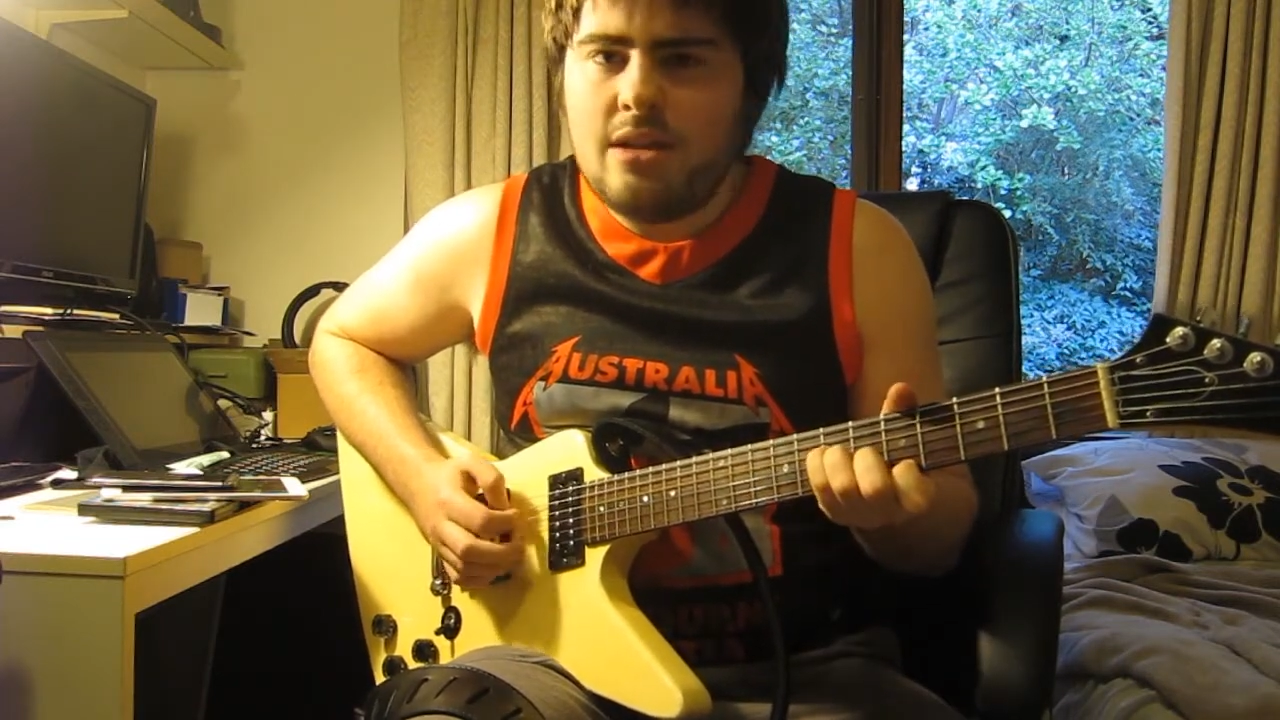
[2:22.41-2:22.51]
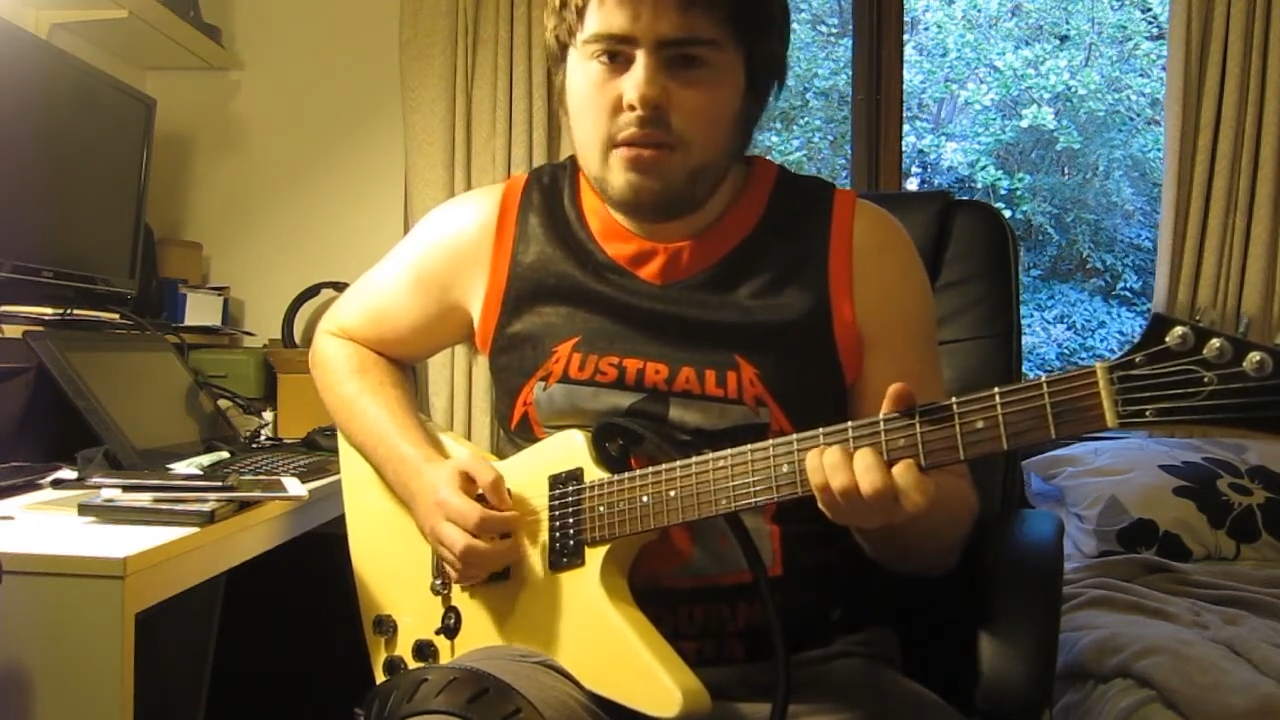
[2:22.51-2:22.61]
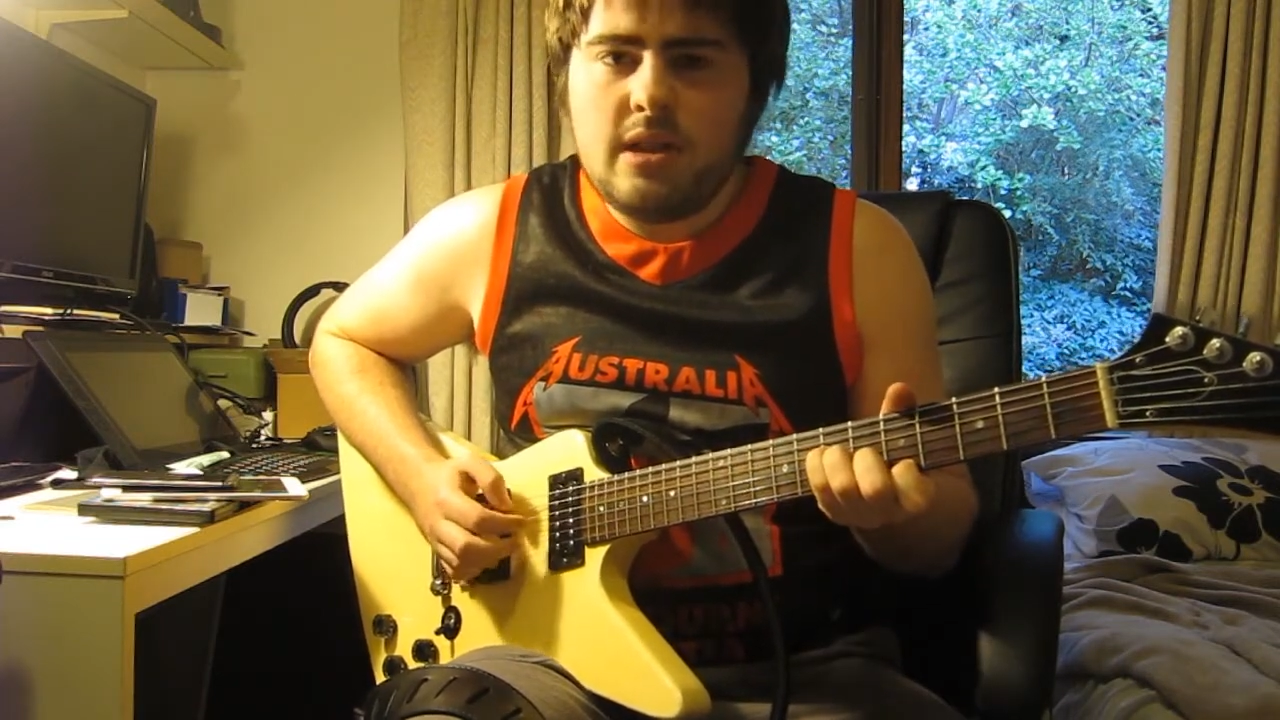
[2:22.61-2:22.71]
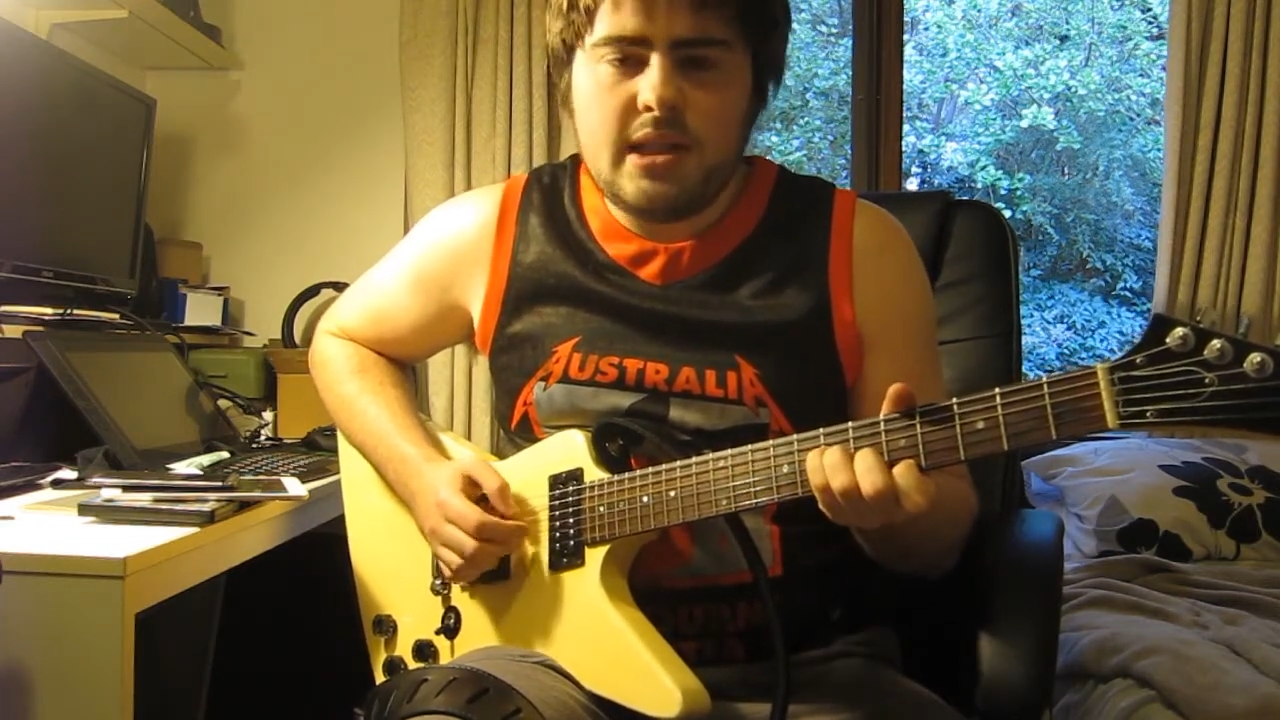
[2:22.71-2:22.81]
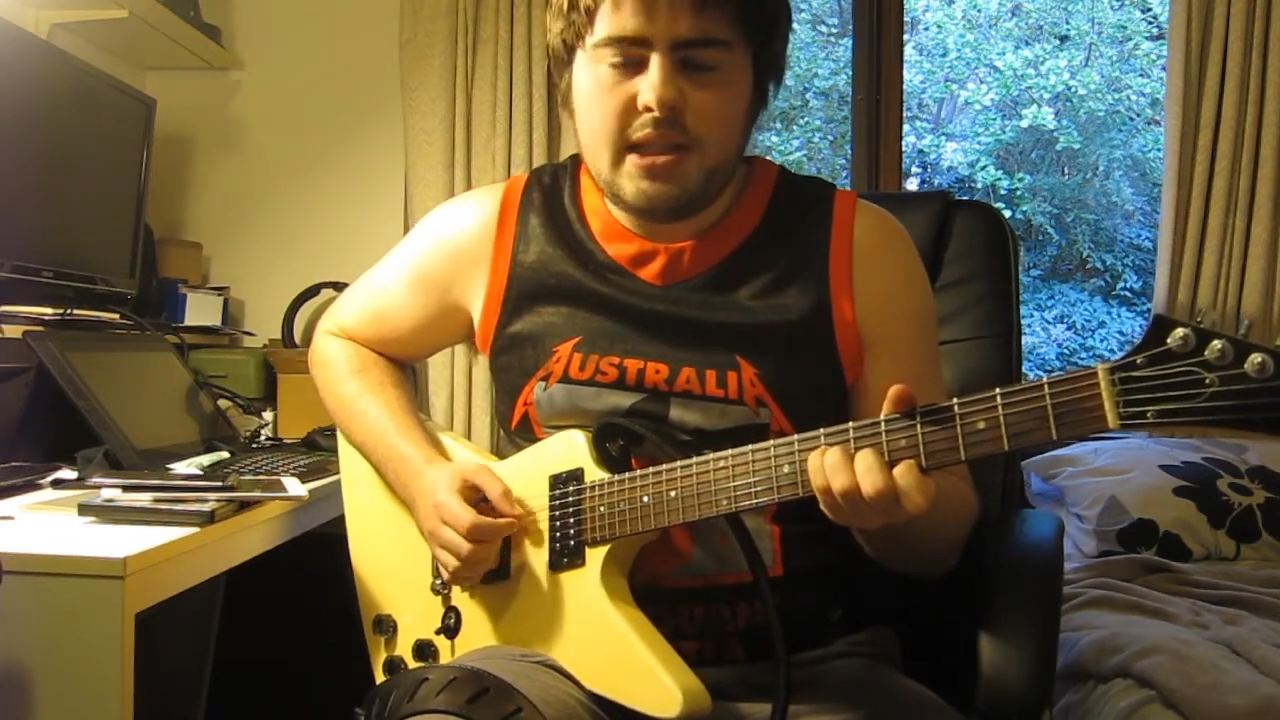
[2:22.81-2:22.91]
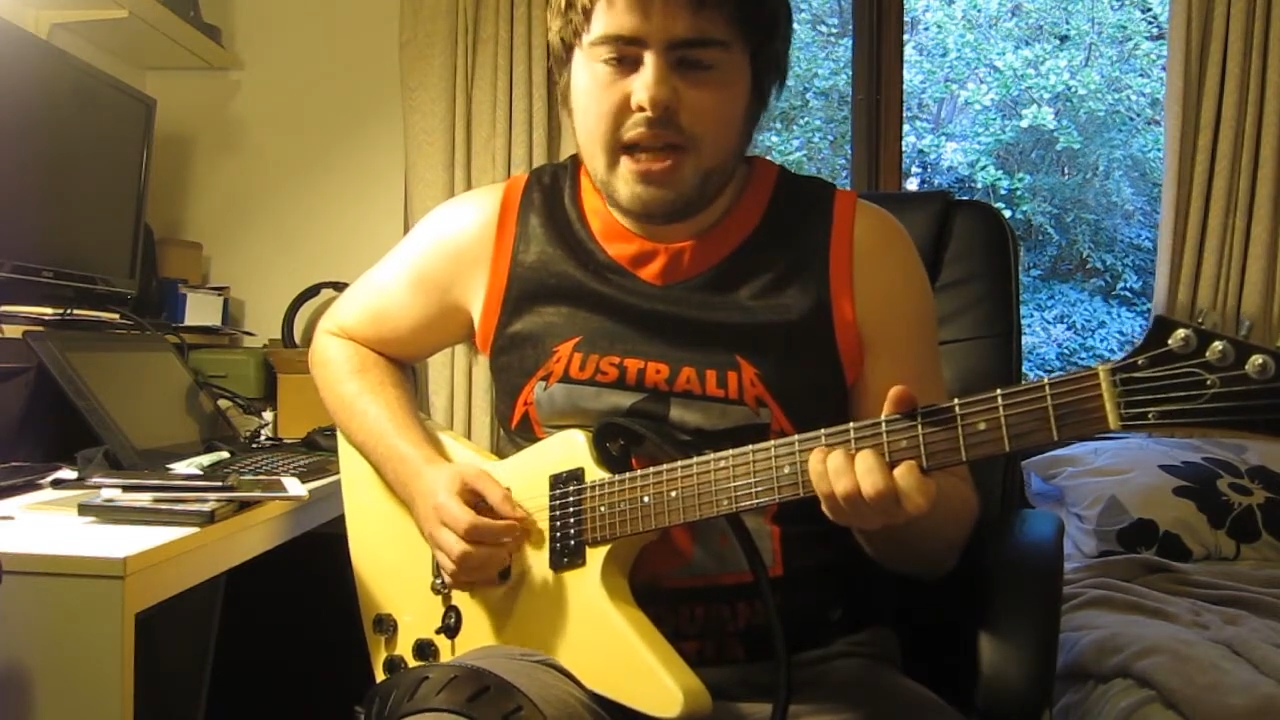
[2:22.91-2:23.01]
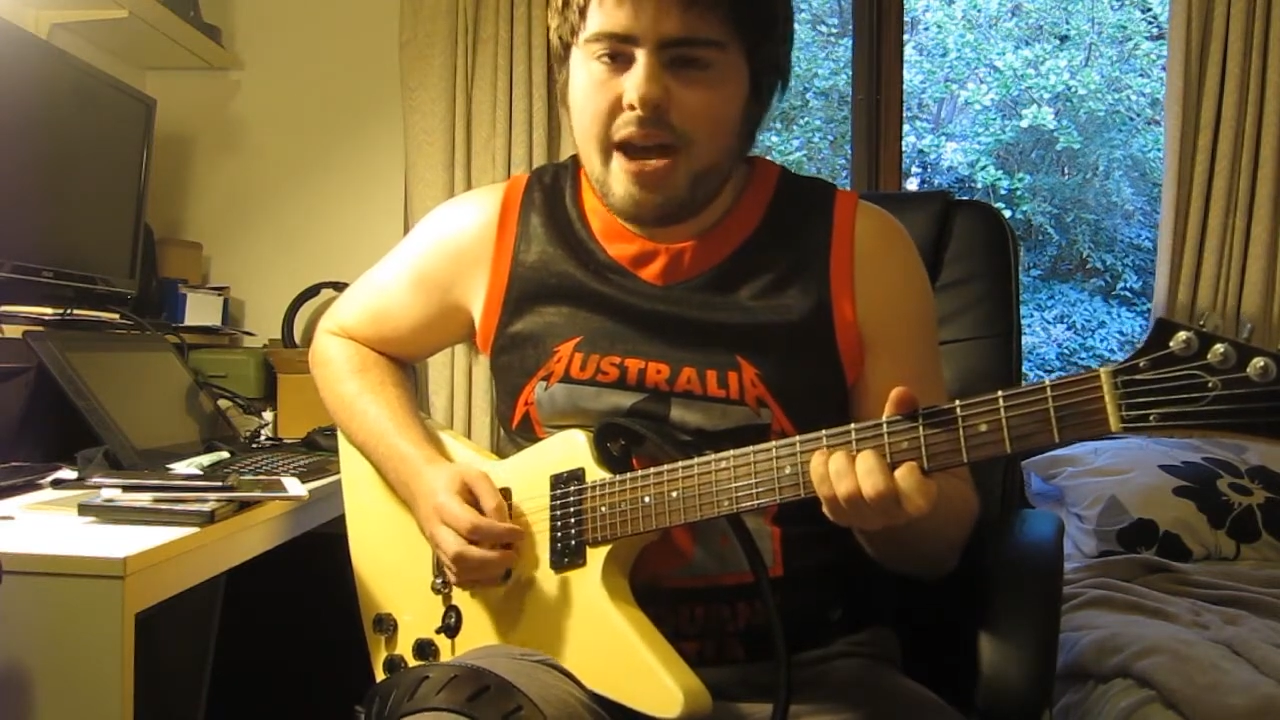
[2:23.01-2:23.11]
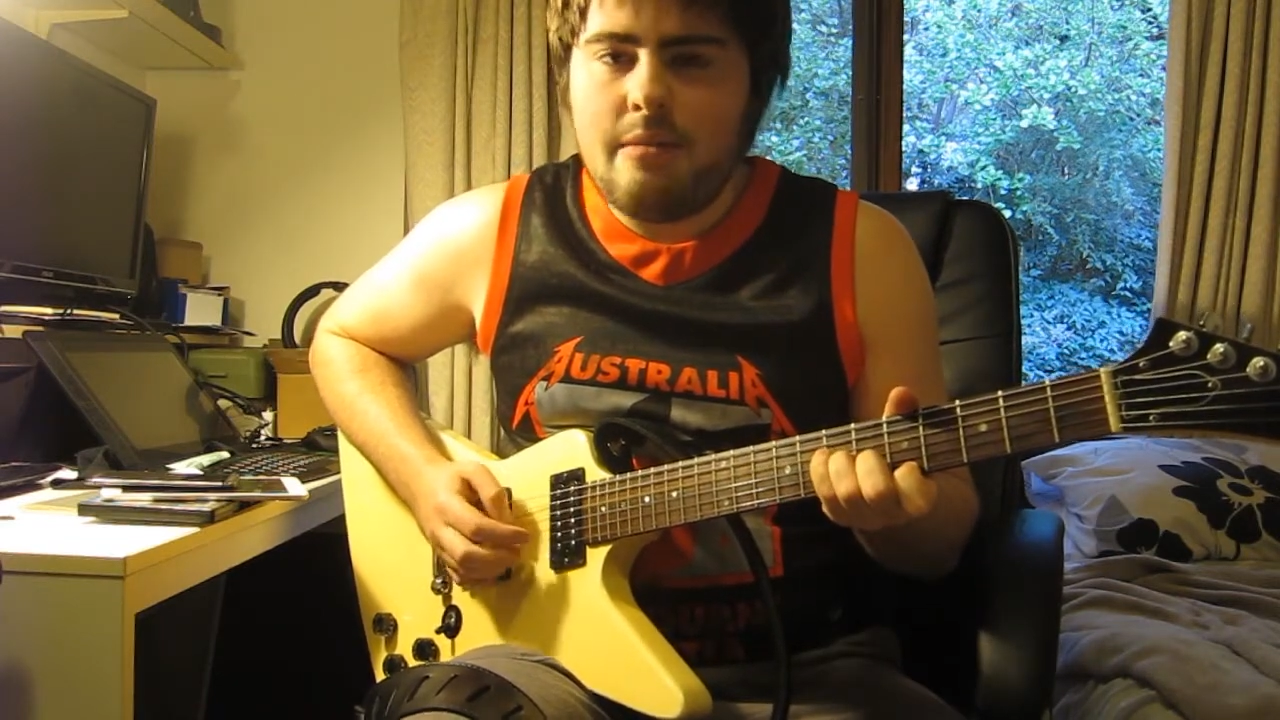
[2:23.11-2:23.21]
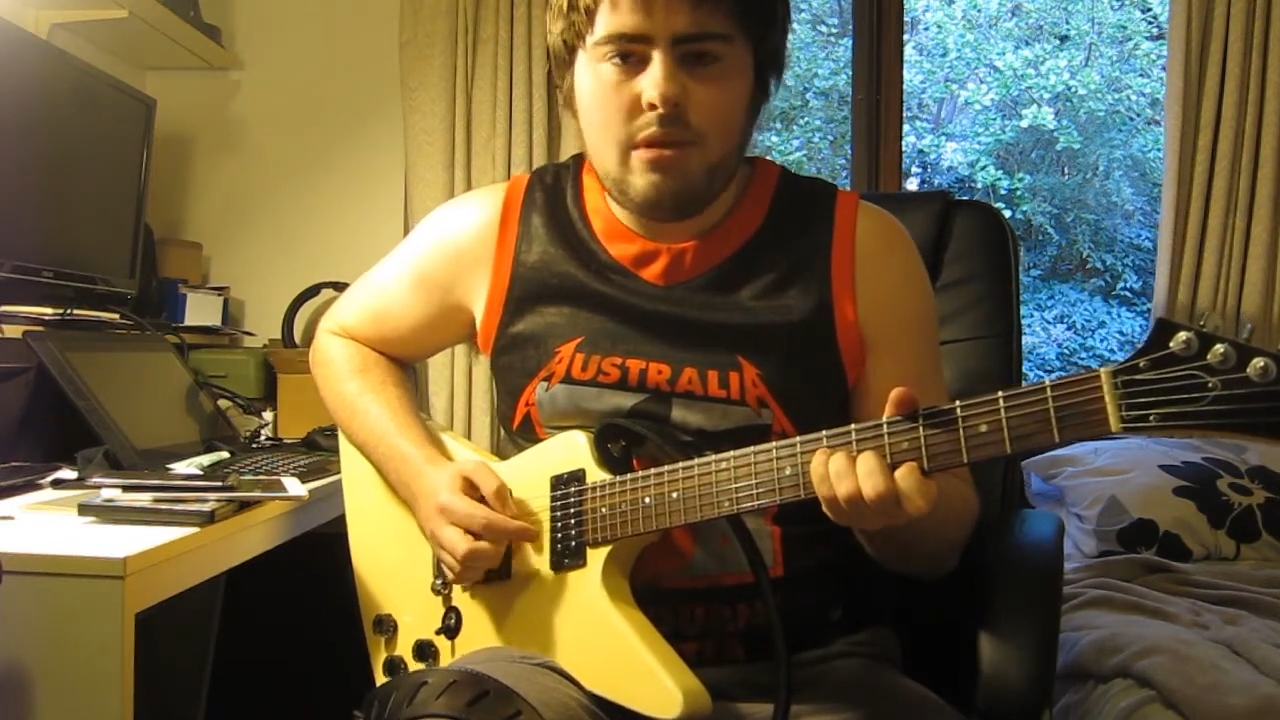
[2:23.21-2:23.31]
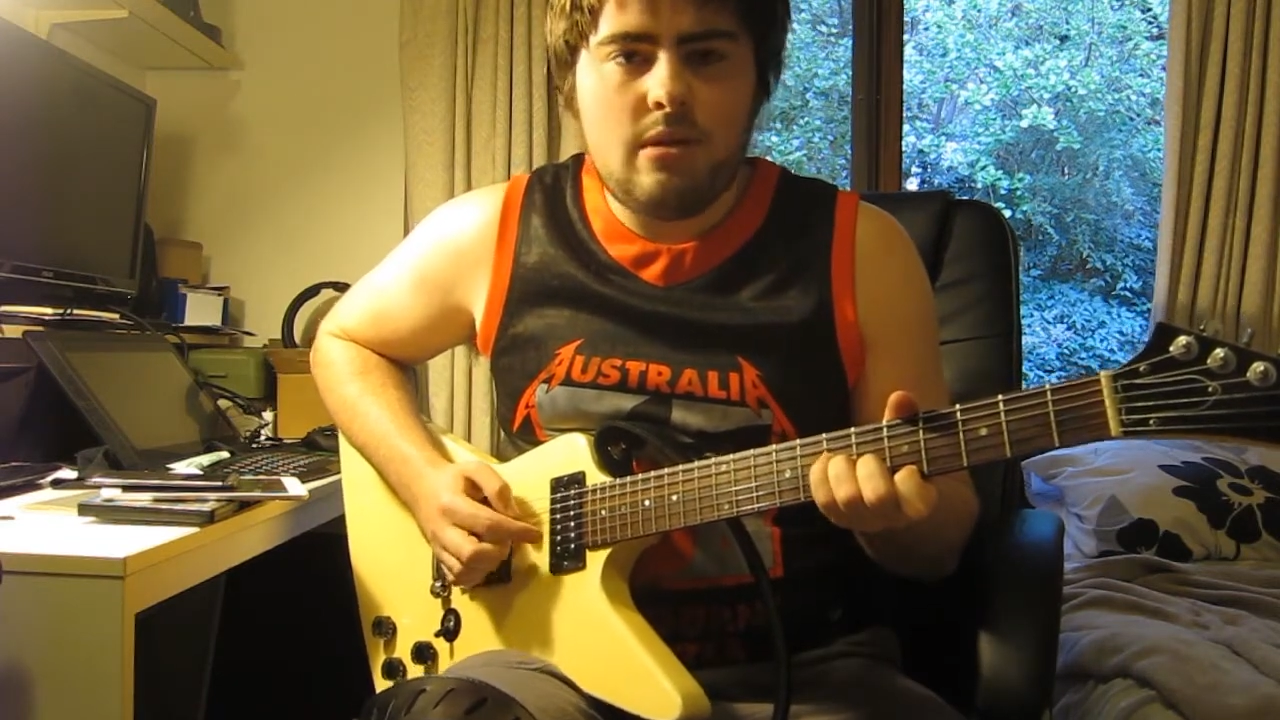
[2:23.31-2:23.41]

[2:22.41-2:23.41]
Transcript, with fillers: look at the tab,